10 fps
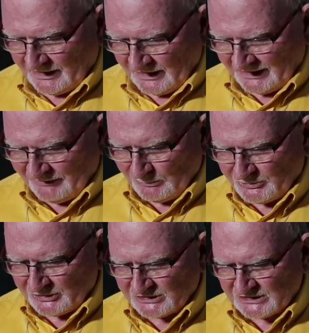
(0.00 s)
Living
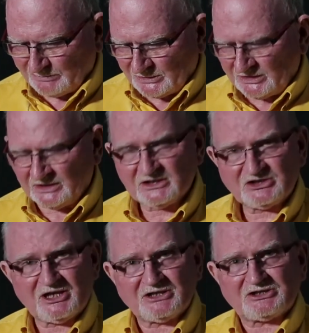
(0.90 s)
with a disability
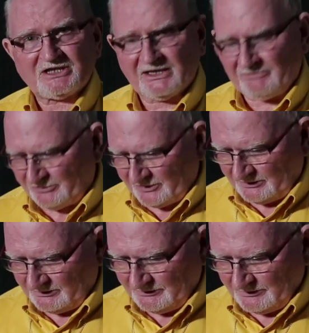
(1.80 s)
changes
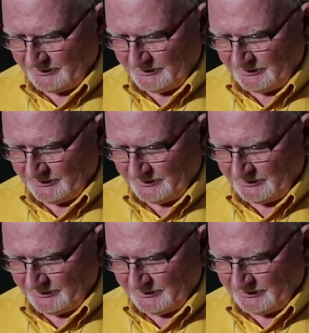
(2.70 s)
everything.